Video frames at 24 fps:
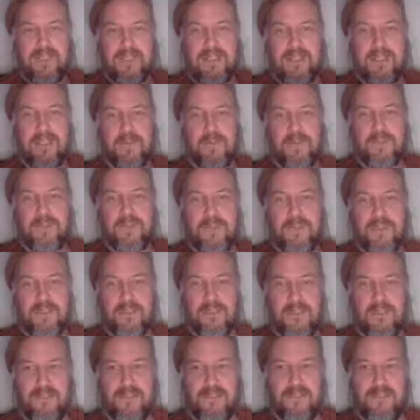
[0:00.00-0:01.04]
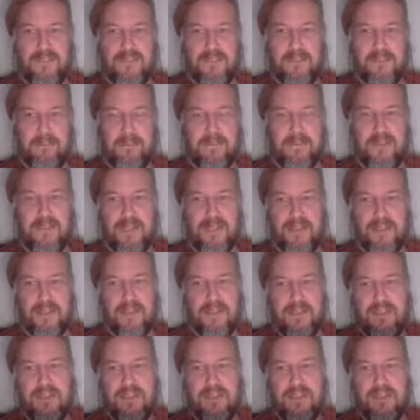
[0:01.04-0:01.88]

linguistics, uh,